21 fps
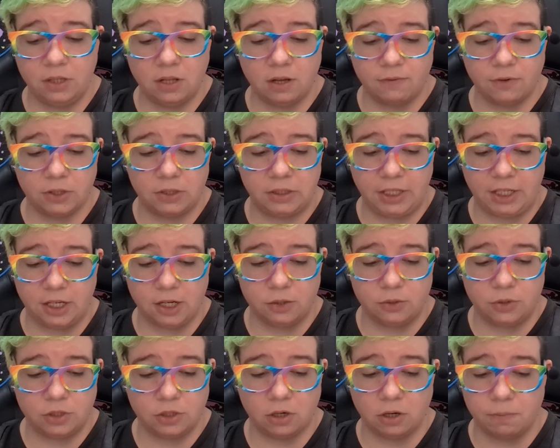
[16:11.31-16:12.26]
lover
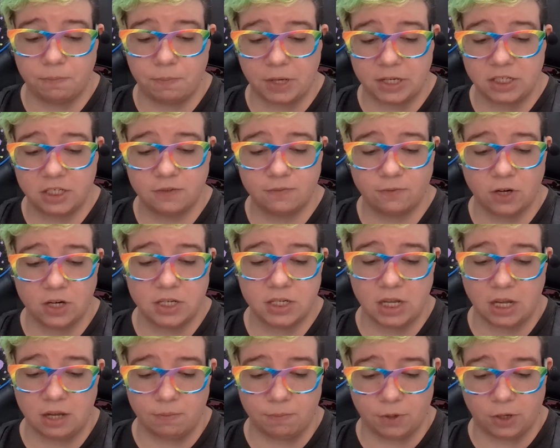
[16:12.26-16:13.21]
Leo to her best
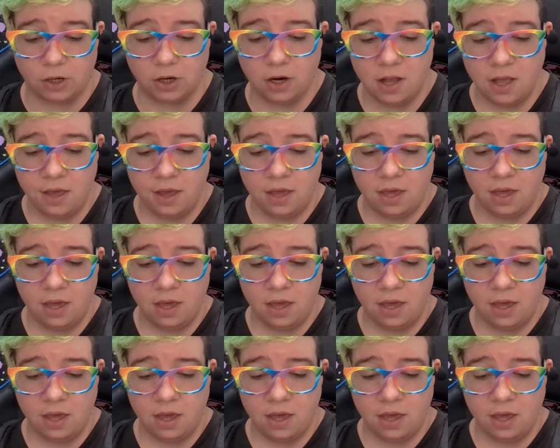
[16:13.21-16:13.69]
friend Ember,